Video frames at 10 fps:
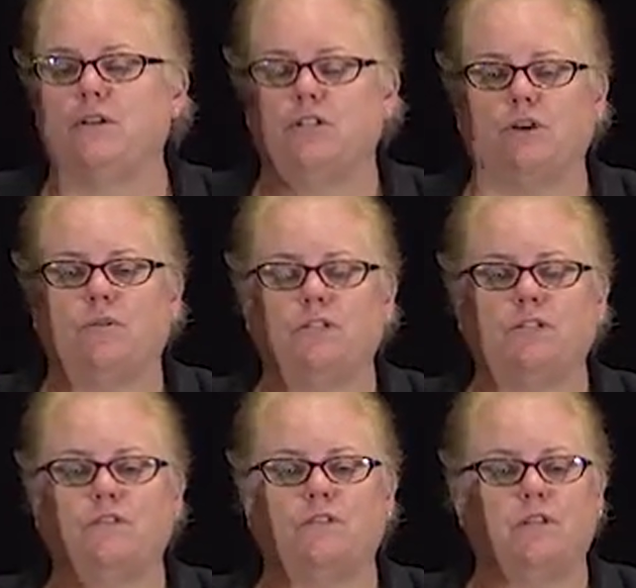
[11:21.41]
So this
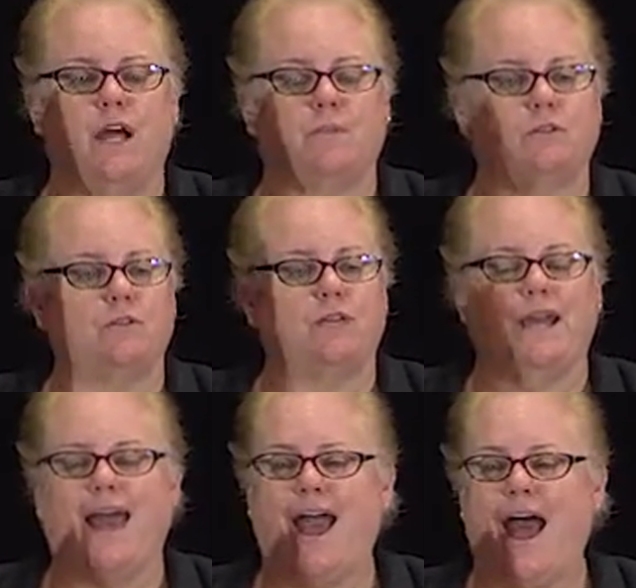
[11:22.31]
gives you the
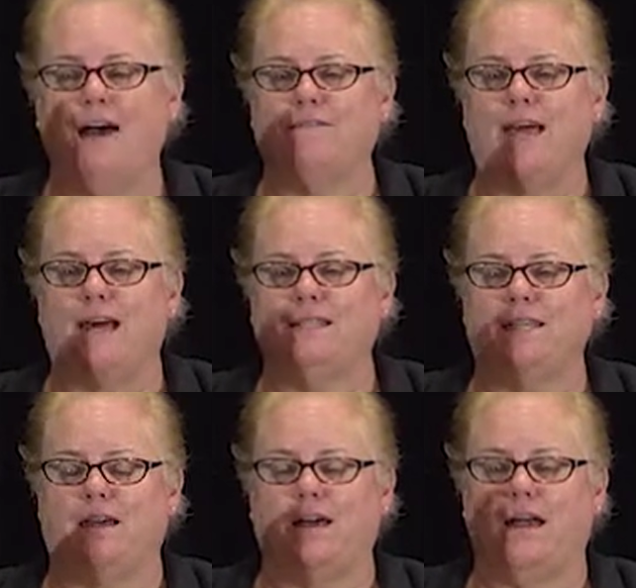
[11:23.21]
opportunity to have that
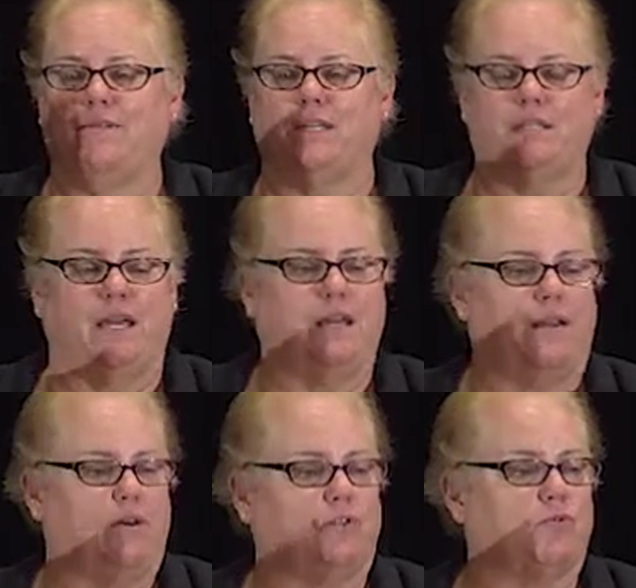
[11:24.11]
data
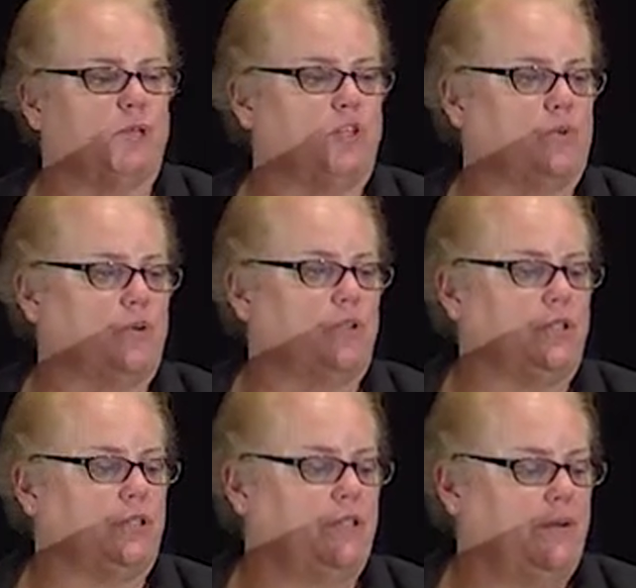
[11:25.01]
and those
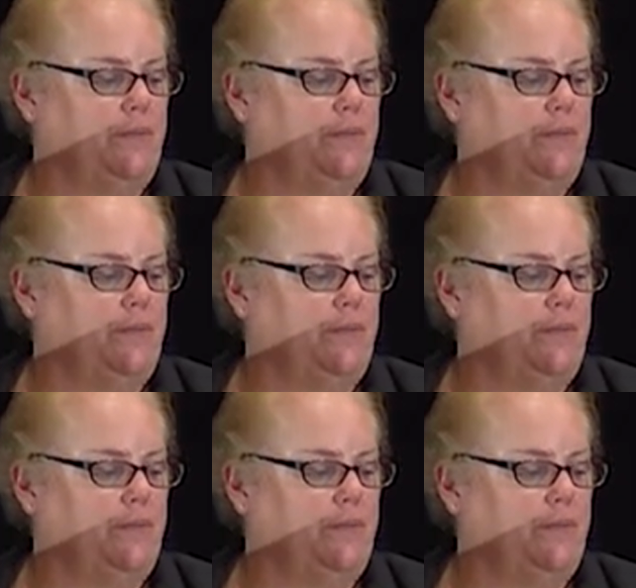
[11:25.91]
resources.